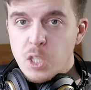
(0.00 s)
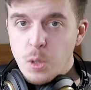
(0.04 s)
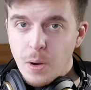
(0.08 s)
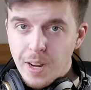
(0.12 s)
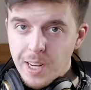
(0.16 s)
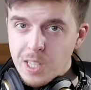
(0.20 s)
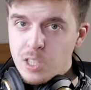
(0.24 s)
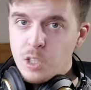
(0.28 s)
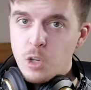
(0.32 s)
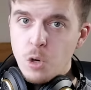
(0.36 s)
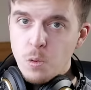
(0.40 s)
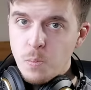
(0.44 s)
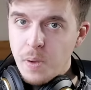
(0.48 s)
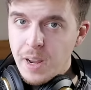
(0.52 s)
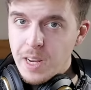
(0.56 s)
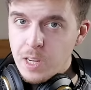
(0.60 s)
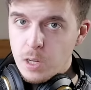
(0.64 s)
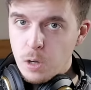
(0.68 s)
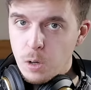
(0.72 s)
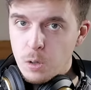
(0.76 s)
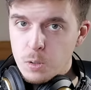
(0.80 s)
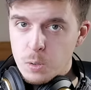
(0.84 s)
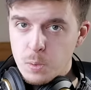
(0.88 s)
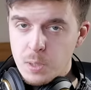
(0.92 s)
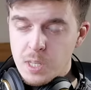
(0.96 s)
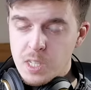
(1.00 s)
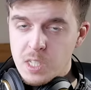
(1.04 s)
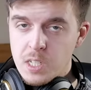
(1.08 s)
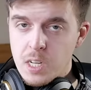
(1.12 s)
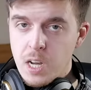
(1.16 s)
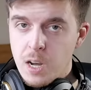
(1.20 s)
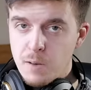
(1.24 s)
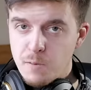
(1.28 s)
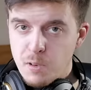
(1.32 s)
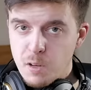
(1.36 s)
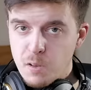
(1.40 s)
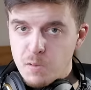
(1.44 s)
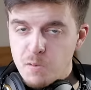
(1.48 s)
So I had two main goals with this
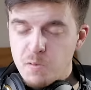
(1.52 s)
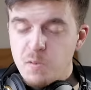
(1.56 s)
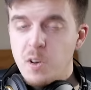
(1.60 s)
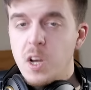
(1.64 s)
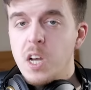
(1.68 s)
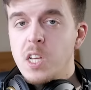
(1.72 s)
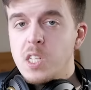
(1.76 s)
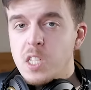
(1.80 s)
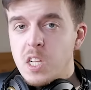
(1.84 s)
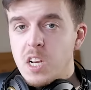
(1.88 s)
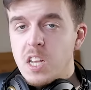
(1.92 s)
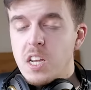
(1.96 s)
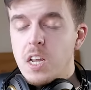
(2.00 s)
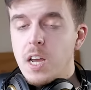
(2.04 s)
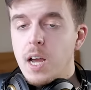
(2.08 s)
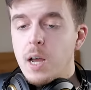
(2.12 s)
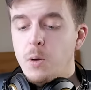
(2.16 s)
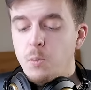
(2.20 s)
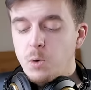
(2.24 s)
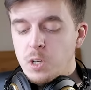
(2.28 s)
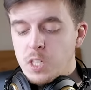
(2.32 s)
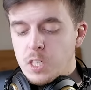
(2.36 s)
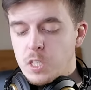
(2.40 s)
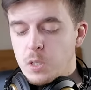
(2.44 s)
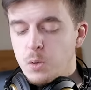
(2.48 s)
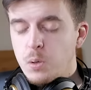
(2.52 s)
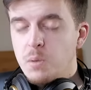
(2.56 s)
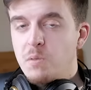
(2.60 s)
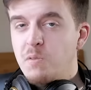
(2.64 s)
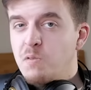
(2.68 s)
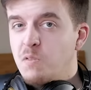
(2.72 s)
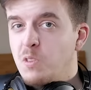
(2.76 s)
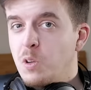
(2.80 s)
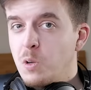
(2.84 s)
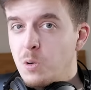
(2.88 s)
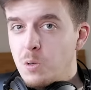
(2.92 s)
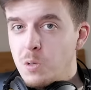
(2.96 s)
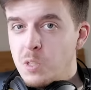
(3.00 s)
cover. Firstly, I wanted to
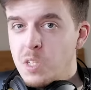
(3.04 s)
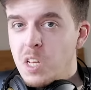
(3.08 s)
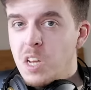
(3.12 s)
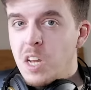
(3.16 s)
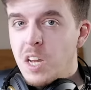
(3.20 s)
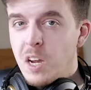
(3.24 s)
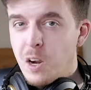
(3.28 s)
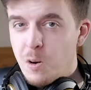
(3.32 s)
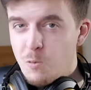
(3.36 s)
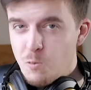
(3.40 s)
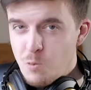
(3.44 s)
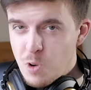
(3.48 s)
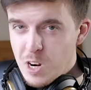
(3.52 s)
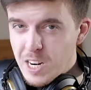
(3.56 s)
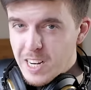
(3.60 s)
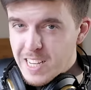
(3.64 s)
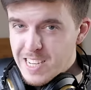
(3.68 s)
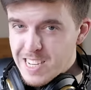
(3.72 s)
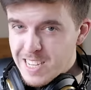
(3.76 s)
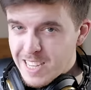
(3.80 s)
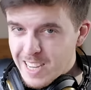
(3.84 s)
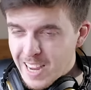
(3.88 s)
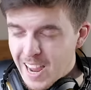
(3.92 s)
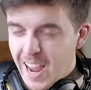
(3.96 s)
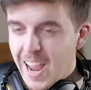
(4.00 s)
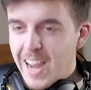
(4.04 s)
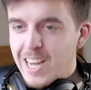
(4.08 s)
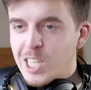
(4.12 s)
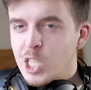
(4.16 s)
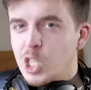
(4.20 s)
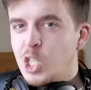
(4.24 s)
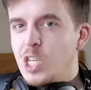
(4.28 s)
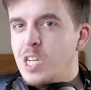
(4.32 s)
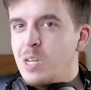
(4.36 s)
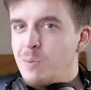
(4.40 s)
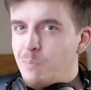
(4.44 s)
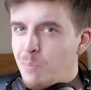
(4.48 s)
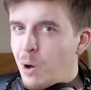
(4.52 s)
infuse a really
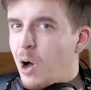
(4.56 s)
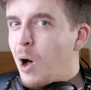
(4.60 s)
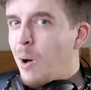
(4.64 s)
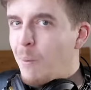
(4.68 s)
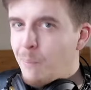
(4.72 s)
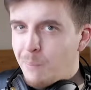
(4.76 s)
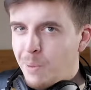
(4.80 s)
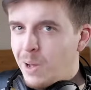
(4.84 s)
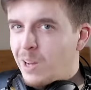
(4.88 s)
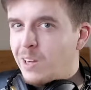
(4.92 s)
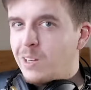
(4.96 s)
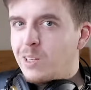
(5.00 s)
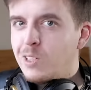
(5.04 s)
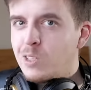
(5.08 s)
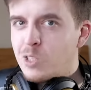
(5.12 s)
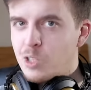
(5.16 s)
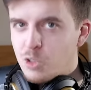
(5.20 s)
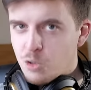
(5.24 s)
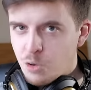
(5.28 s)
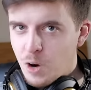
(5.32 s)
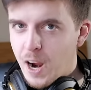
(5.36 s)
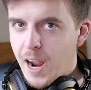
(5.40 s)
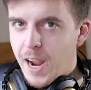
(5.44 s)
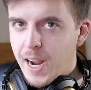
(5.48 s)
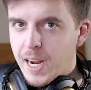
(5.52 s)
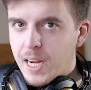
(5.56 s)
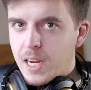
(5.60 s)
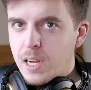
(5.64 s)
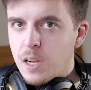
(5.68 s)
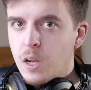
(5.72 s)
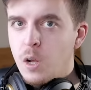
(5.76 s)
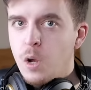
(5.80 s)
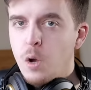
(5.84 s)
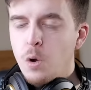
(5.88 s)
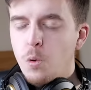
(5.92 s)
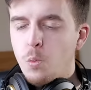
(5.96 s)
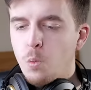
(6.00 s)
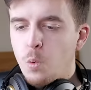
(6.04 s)
catchy pop-punk track
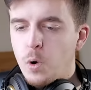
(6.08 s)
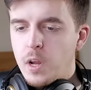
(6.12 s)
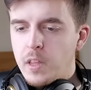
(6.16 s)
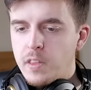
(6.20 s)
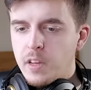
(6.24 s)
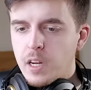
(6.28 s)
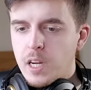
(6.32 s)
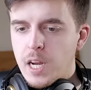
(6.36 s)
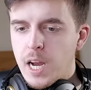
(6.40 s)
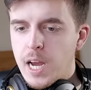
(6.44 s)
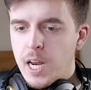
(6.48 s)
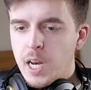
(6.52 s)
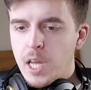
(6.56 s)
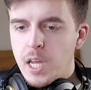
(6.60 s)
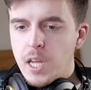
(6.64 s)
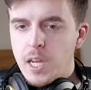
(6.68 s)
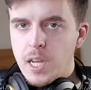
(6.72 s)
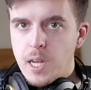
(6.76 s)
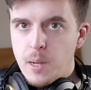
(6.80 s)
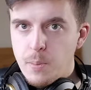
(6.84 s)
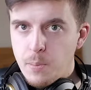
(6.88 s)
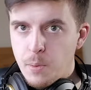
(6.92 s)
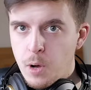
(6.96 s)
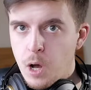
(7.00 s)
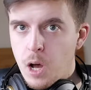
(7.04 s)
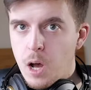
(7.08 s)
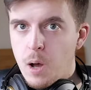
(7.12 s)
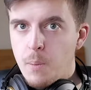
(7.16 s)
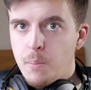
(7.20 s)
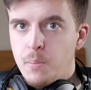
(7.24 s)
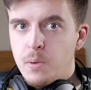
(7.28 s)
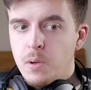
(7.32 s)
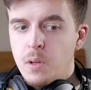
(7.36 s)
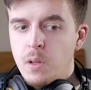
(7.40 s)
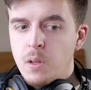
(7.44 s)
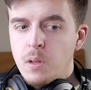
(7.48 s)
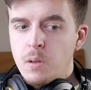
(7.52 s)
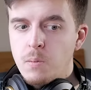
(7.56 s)
with a kind of
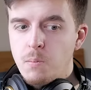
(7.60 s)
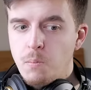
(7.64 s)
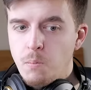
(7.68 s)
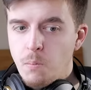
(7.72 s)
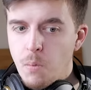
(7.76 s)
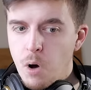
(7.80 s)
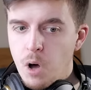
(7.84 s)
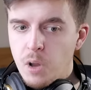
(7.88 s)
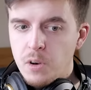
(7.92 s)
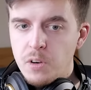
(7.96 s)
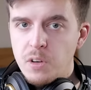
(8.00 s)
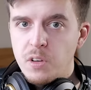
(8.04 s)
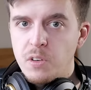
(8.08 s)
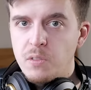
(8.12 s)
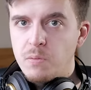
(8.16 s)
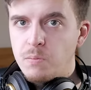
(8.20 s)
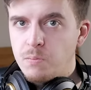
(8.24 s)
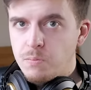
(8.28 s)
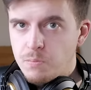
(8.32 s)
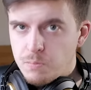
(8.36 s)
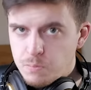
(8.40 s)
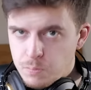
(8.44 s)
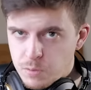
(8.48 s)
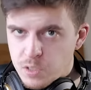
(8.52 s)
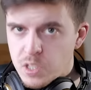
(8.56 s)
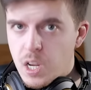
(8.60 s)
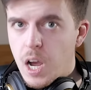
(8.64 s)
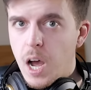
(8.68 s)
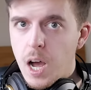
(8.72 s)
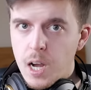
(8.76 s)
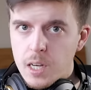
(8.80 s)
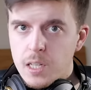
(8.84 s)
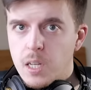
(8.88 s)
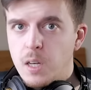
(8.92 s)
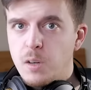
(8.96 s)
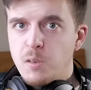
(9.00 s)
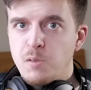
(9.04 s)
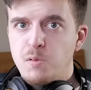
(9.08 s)
hip-hop, modern,
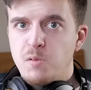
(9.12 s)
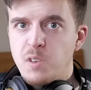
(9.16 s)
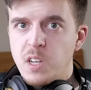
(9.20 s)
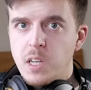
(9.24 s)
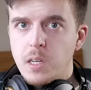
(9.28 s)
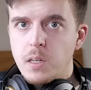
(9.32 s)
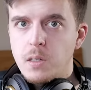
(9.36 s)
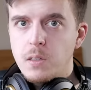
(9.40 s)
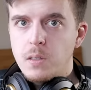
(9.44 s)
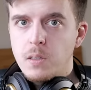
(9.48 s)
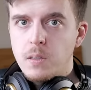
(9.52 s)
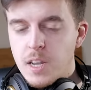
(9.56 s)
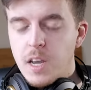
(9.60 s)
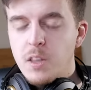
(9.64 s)
darker feel.